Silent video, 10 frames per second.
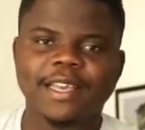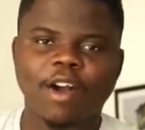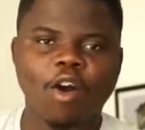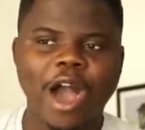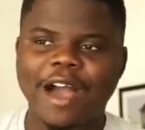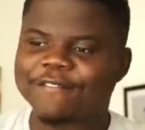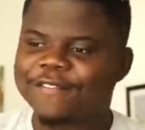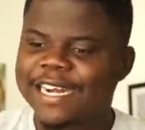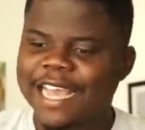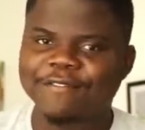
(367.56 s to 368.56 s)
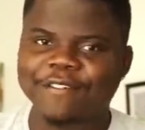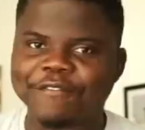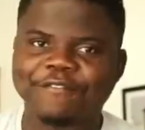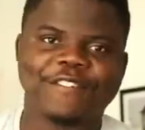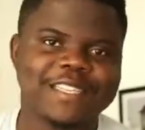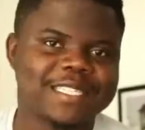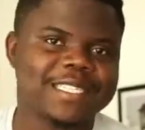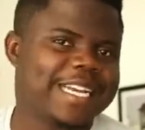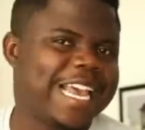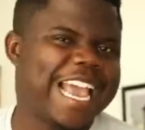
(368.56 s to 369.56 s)
or have never
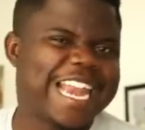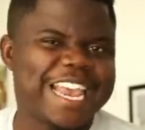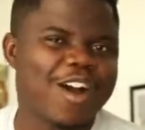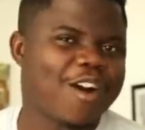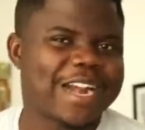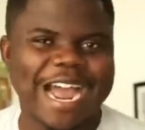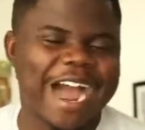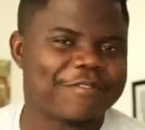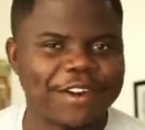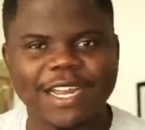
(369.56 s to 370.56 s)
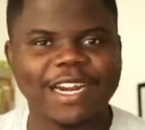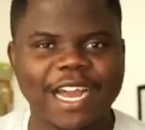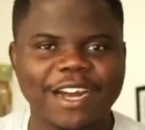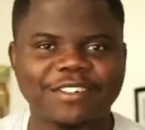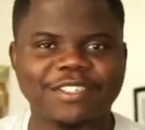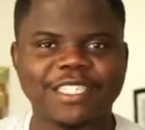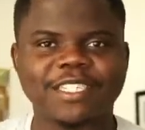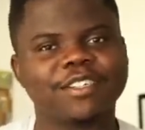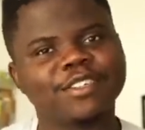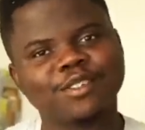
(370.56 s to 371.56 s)
visited any other African country.
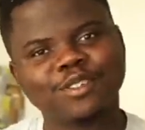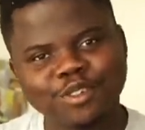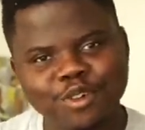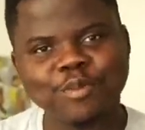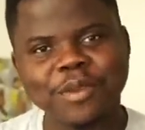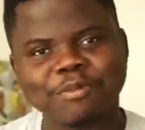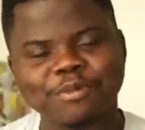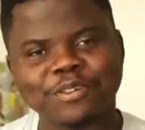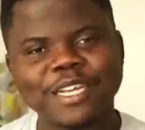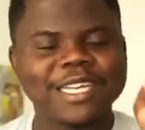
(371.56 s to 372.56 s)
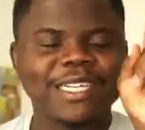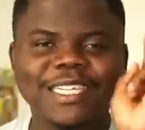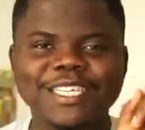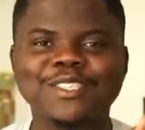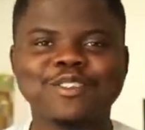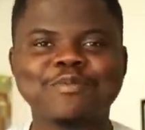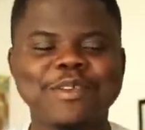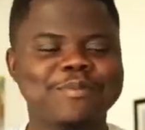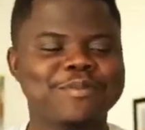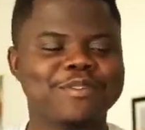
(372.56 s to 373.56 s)
Two people. These two
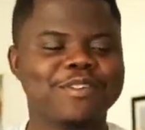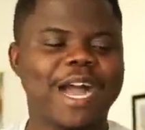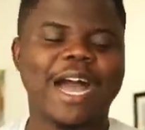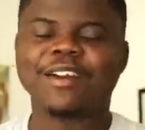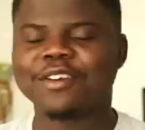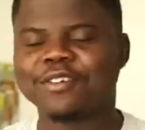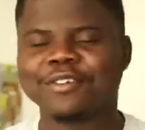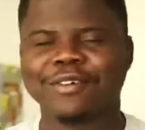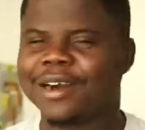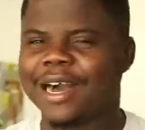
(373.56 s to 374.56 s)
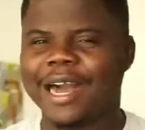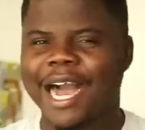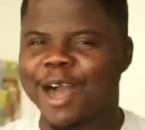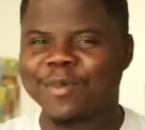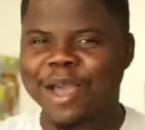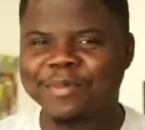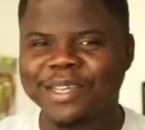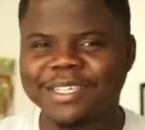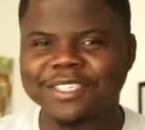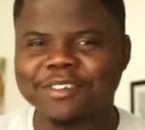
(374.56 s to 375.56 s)
people, I don't know, am I
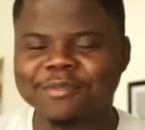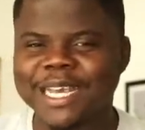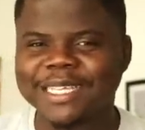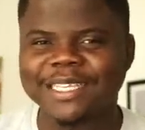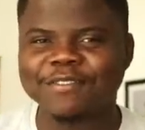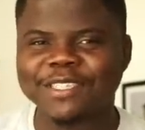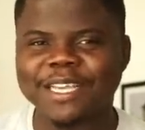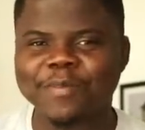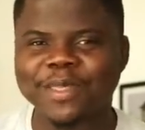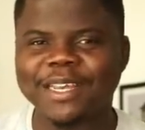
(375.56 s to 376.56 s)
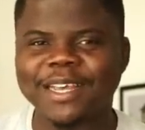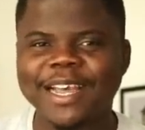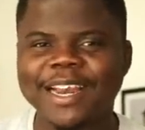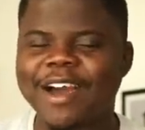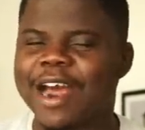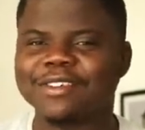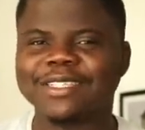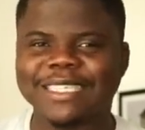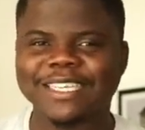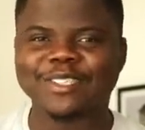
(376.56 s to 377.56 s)
being discriminative or something? No, I
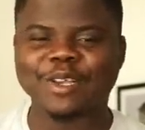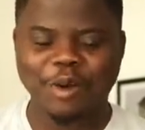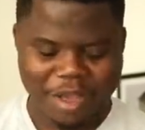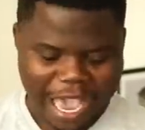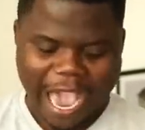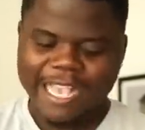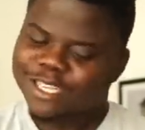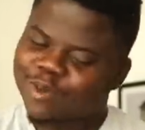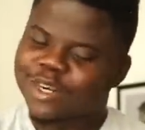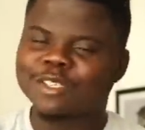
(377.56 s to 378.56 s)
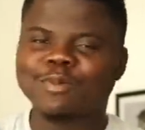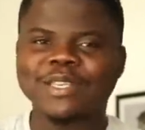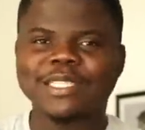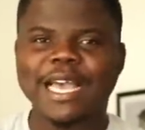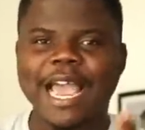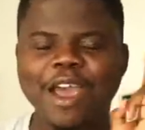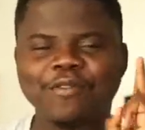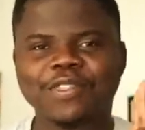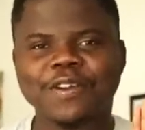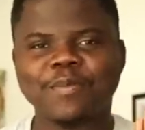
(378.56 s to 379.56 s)
don't think so. I just want to sponsor
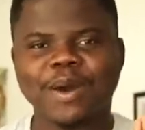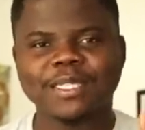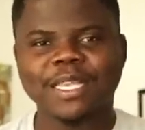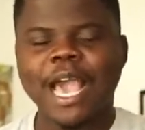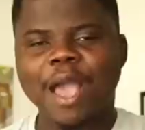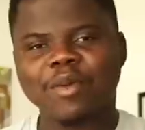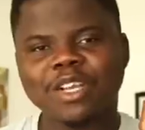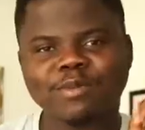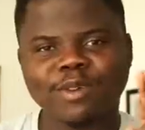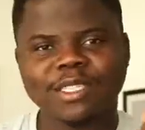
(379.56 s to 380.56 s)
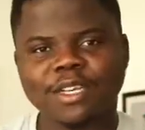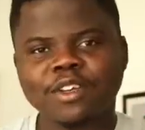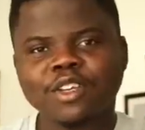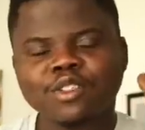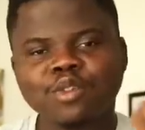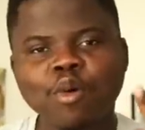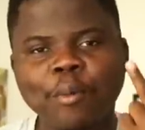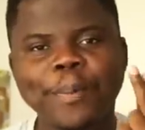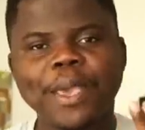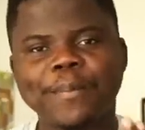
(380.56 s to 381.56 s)
every three months. I'm going to sponsor
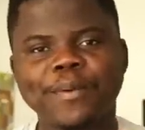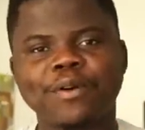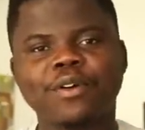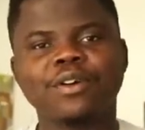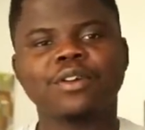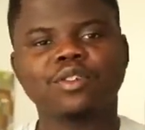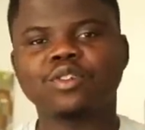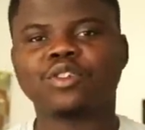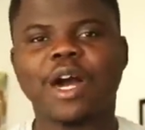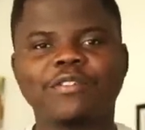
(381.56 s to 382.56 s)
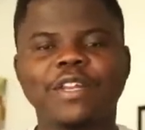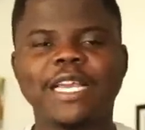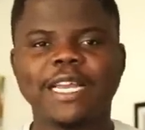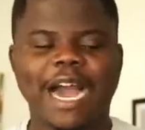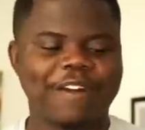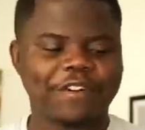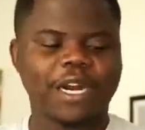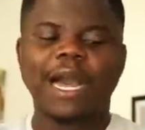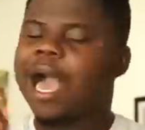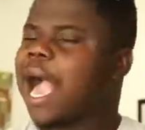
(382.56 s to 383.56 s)
two people to travel in
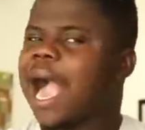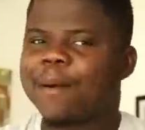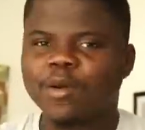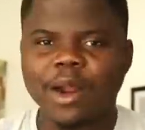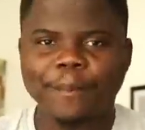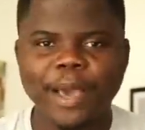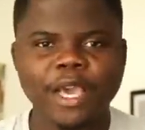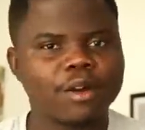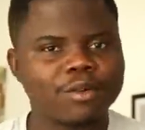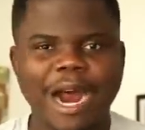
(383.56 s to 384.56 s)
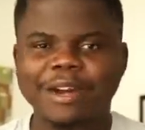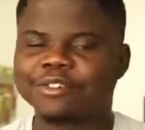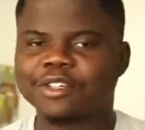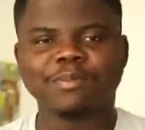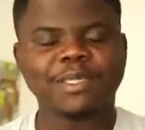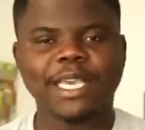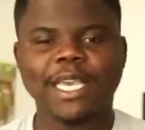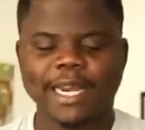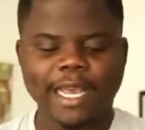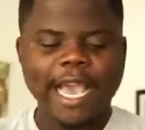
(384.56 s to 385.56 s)
Africa. I'm going to pay your round trip
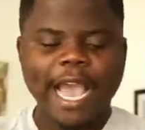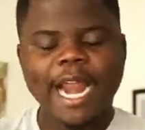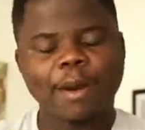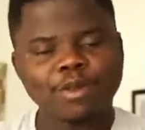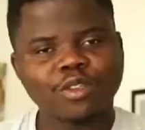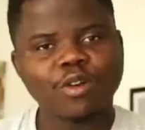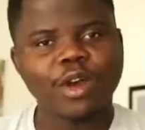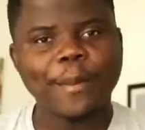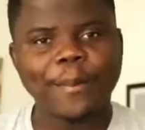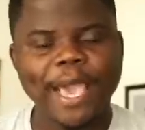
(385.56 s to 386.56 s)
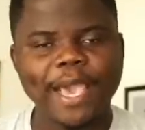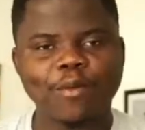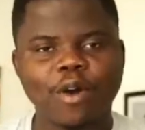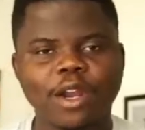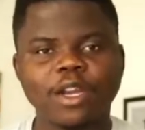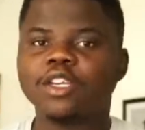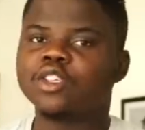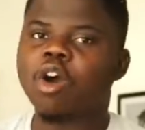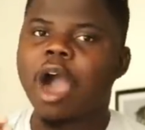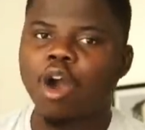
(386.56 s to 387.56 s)
ticket, and I'm also going to pay what?
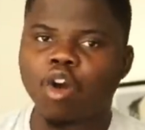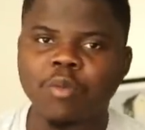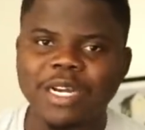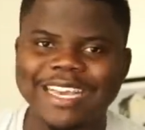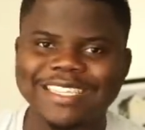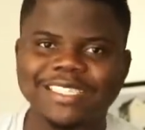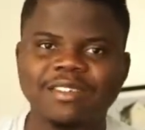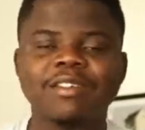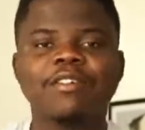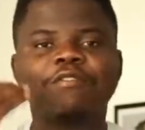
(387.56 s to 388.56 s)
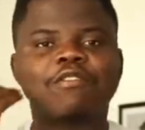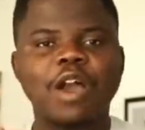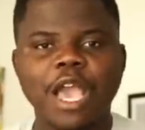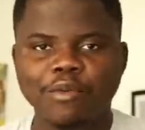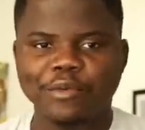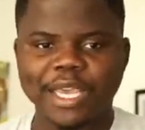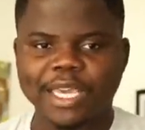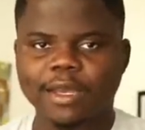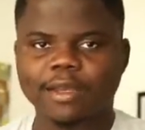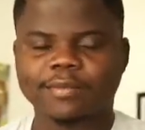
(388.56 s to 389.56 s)
Your accommodation for a
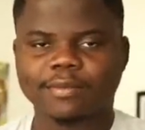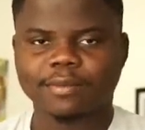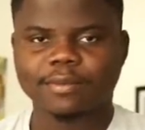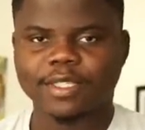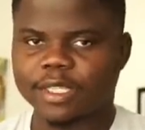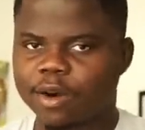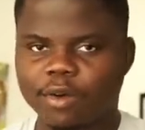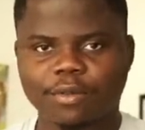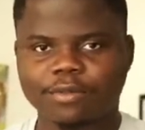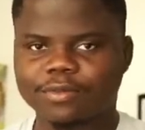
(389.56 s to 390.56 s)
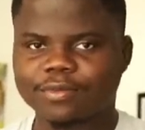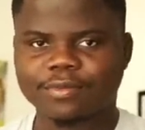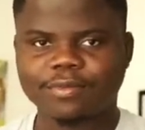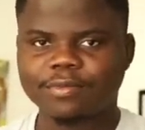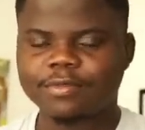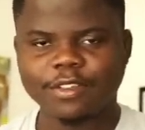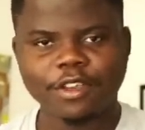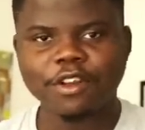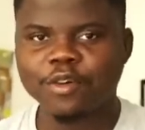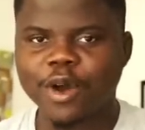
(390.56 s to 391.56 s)
week. So,
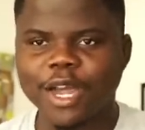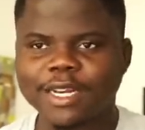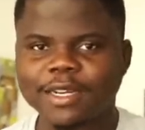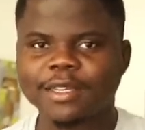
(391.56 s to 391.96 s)
you know what?